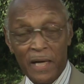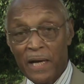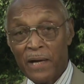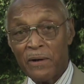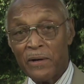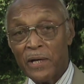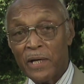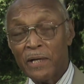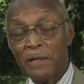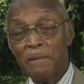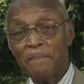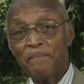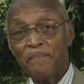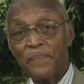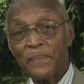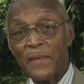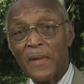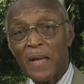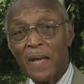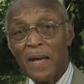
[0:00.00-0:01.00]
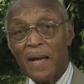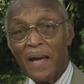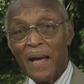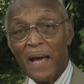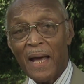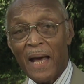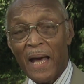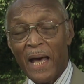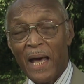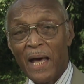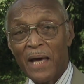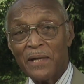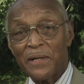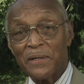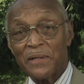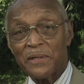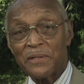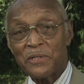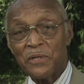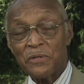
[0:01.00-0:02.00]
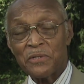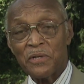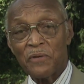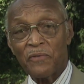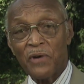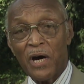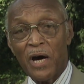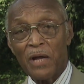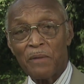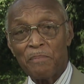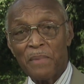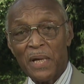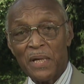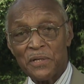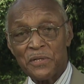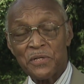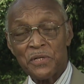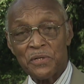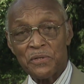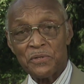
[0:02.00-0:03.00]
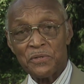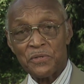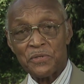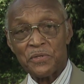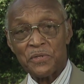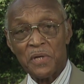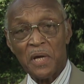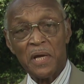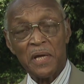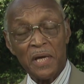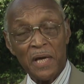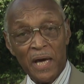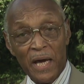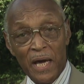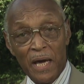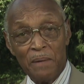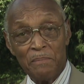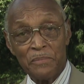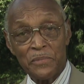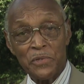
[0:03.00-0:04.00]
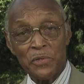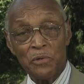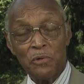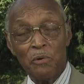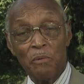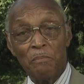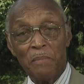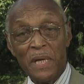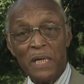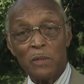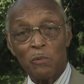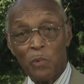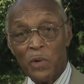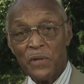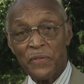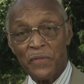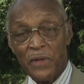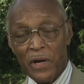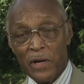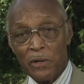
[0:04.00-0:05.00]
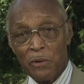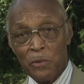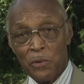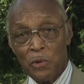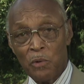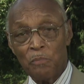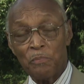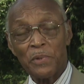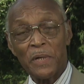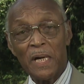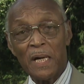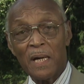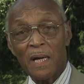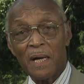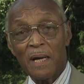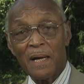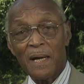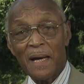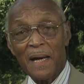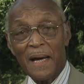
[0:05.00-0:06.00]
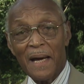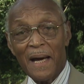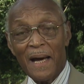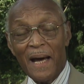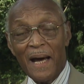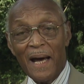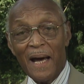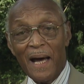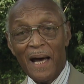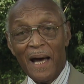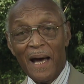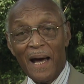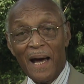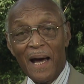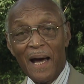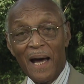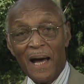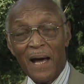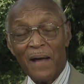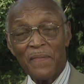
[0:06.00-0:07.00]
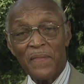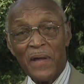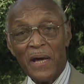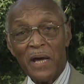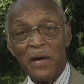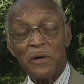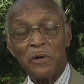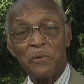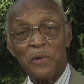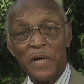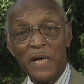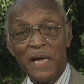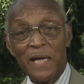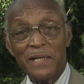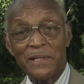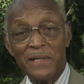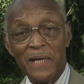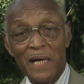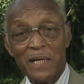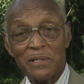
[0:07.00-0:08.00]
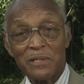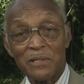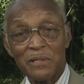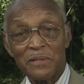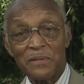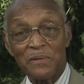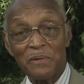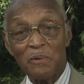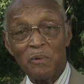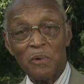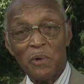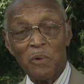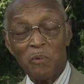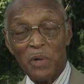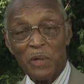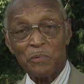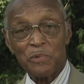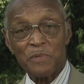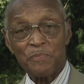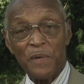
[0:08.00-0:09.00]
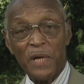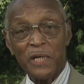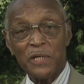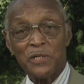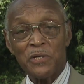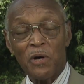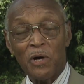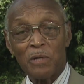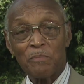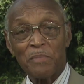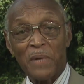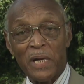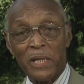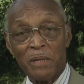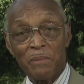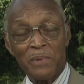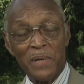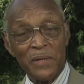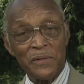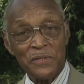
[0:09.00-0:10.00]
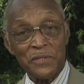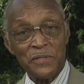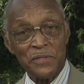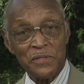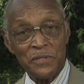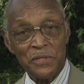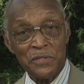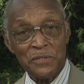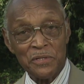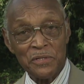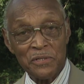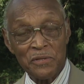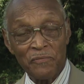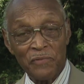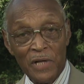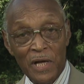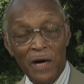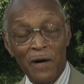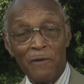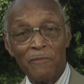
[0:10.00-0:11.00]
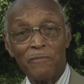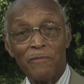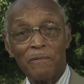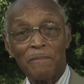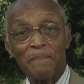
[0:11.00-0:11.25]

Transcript: area, and Church of God ministers came to meet with their group, and they agreed that what was being taught by the Brothers and Sisters of Love